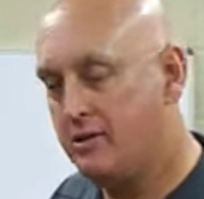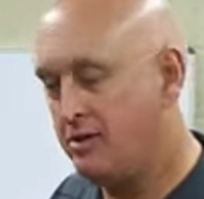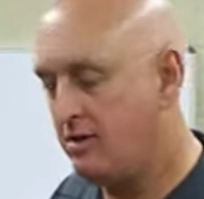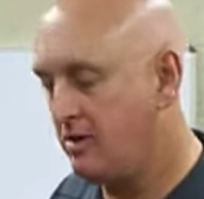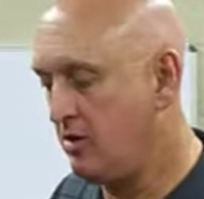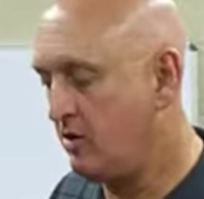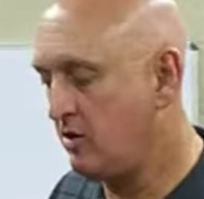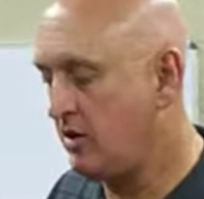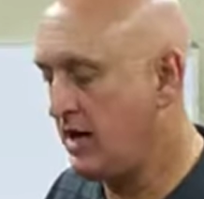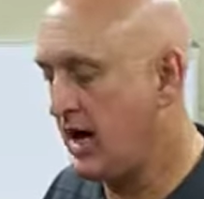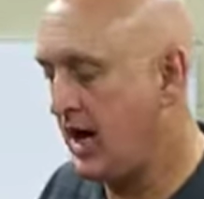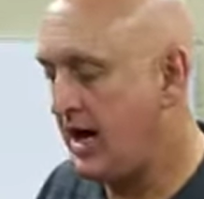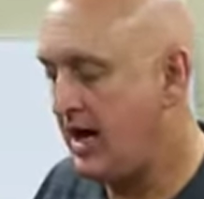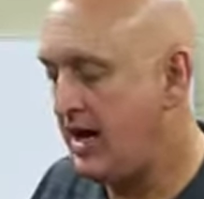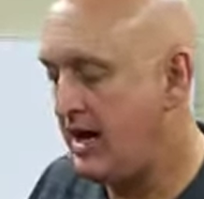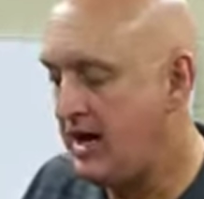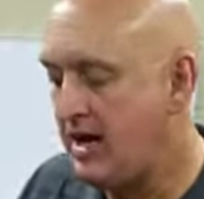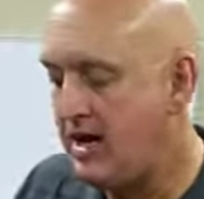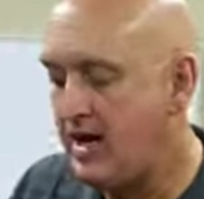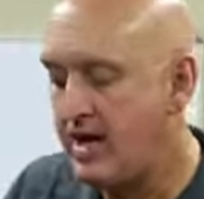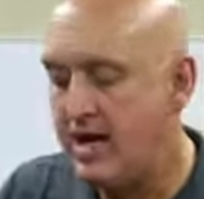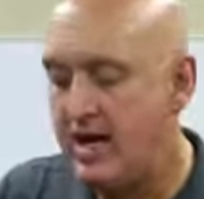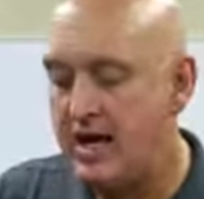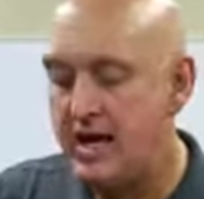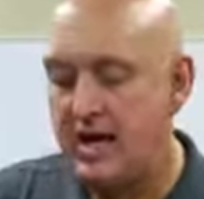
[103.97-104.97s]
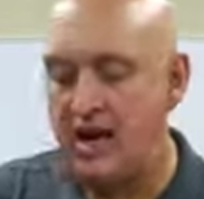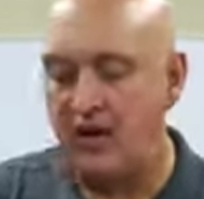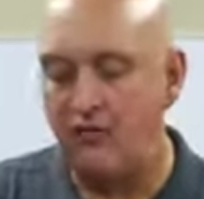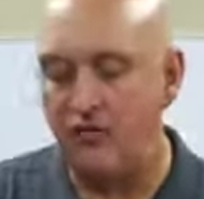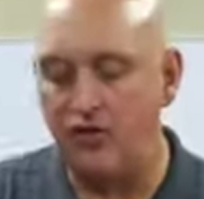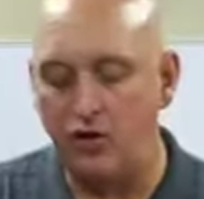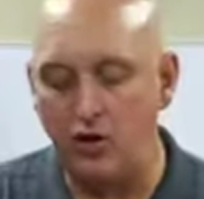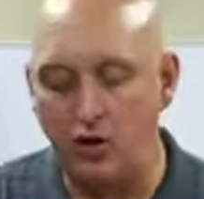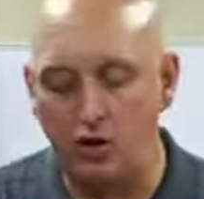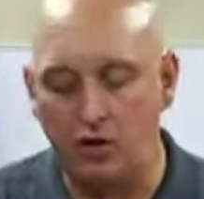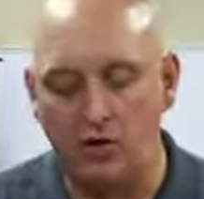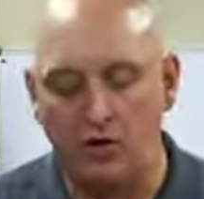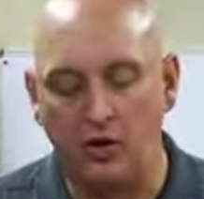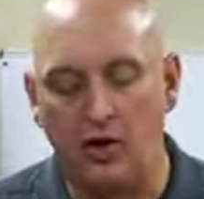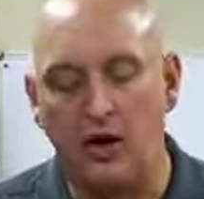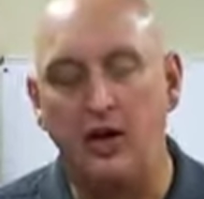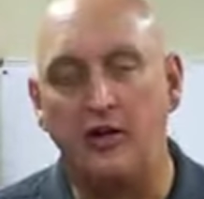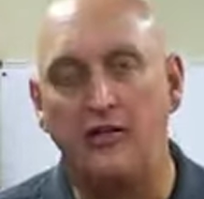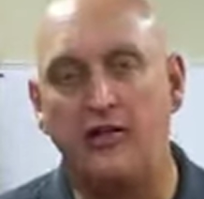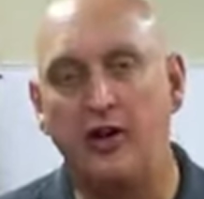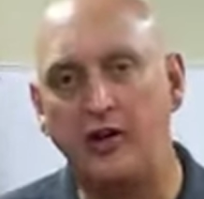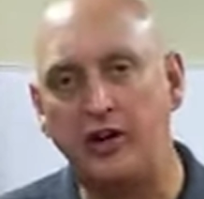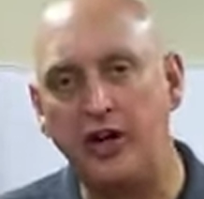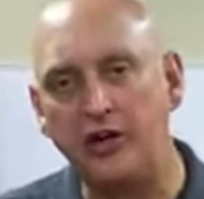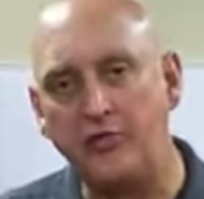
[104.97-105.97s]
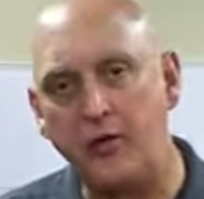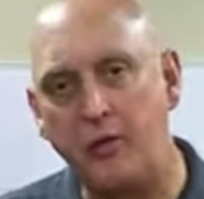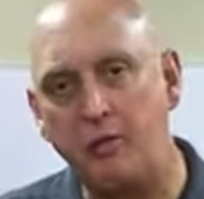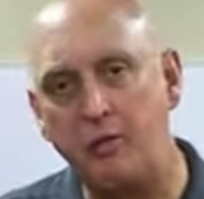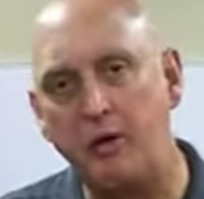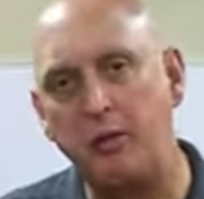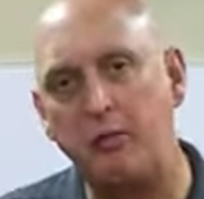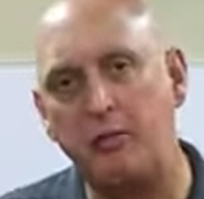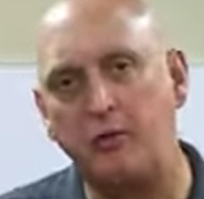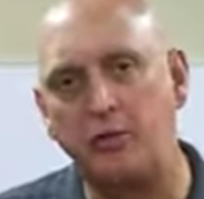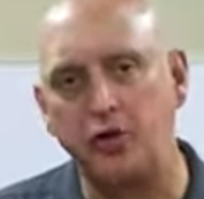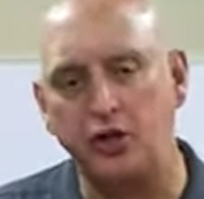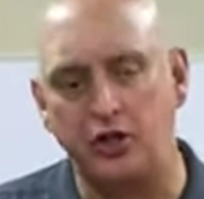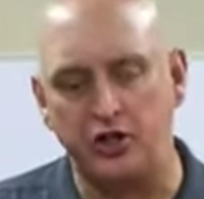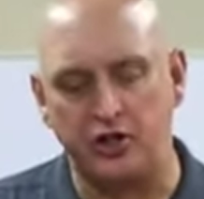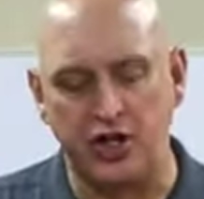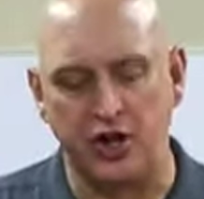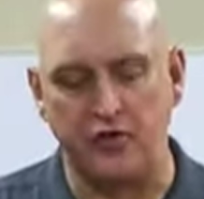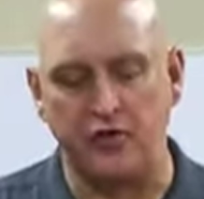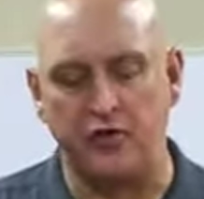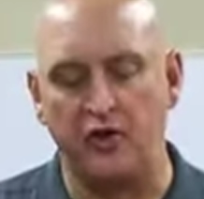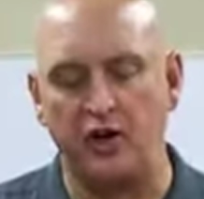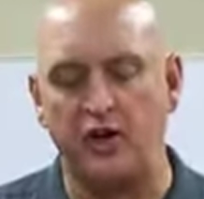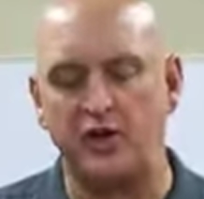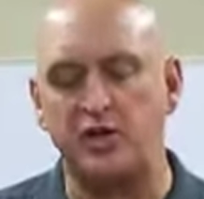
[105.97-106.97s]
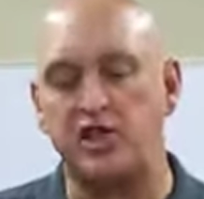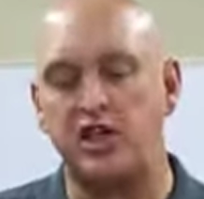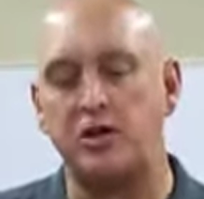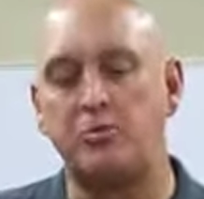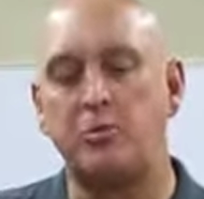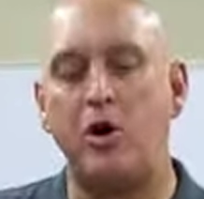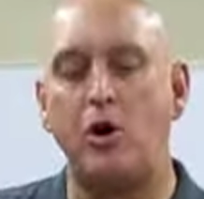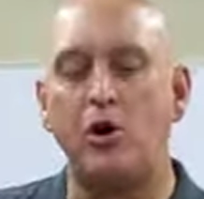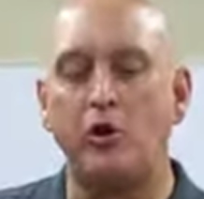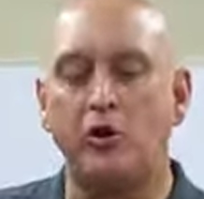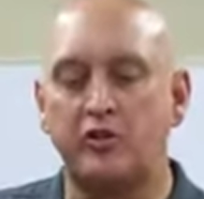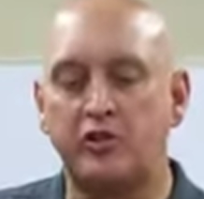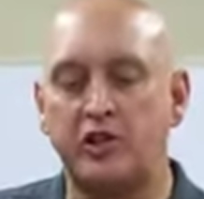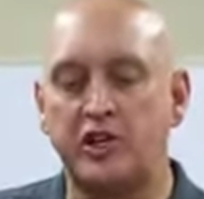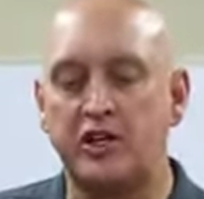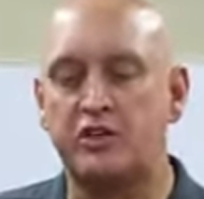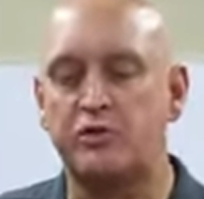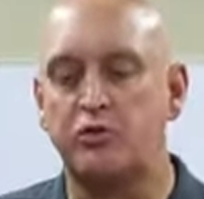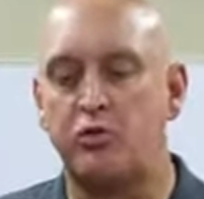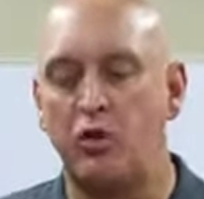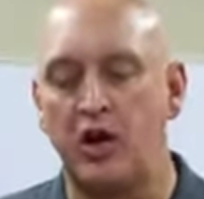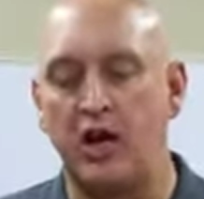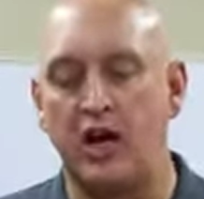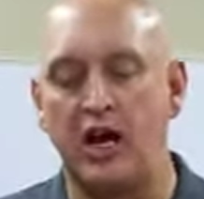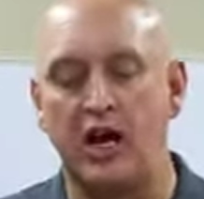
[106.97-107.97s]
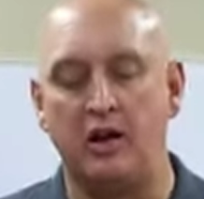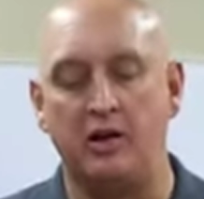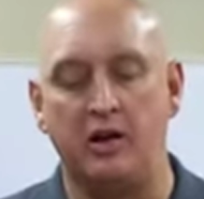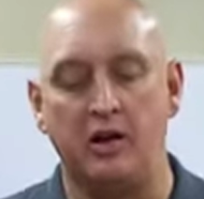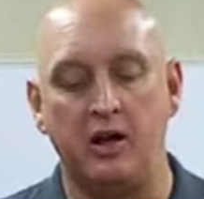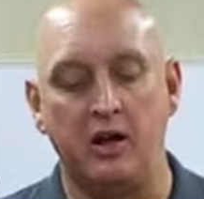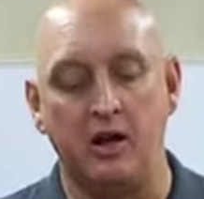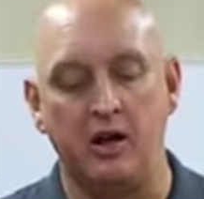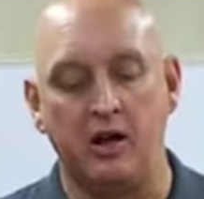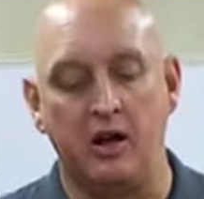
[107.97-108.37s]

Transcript: Okay? Now different people do it differently. Some hold it this way.